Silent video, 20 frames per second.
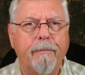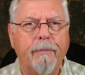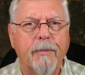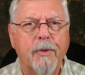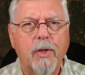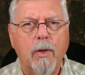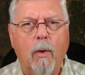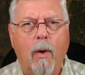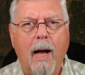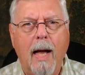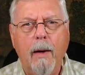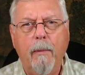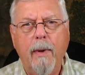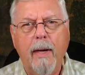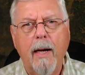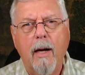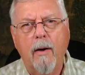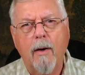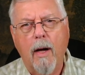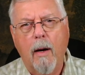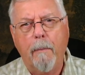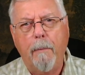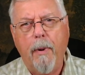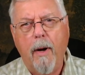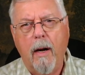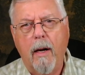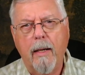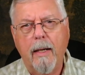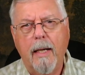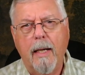So I went out and
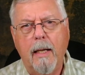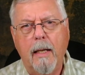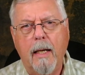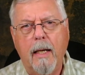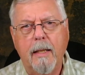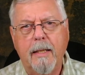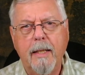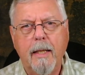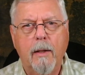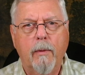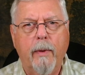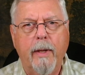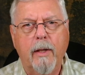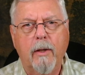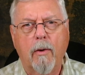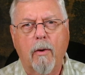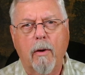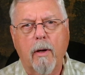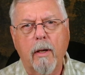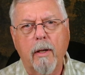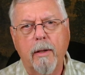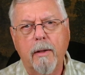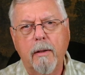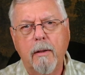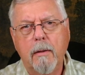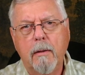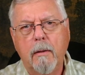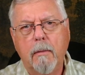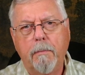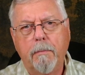bought a 10 weight Cortland
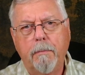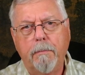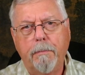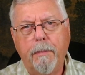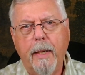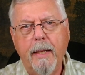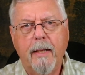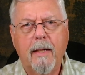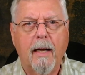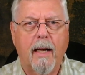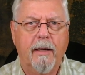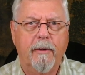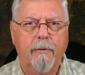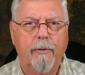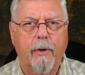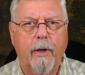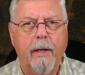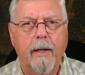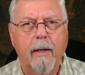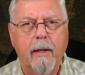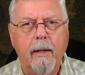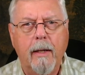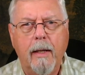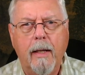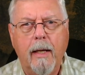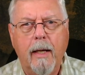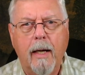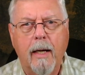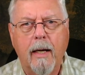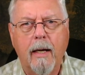pike line for it.
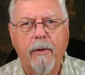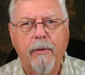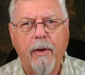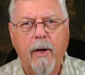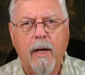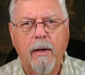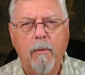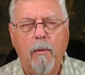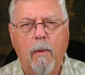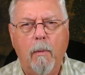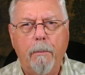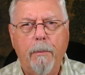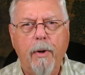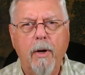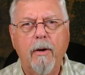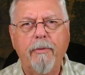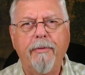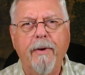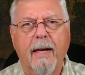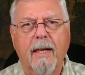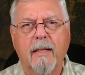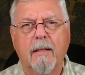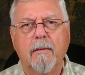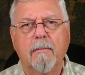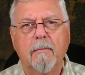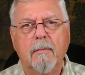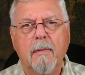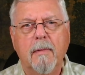And I thought, perfect.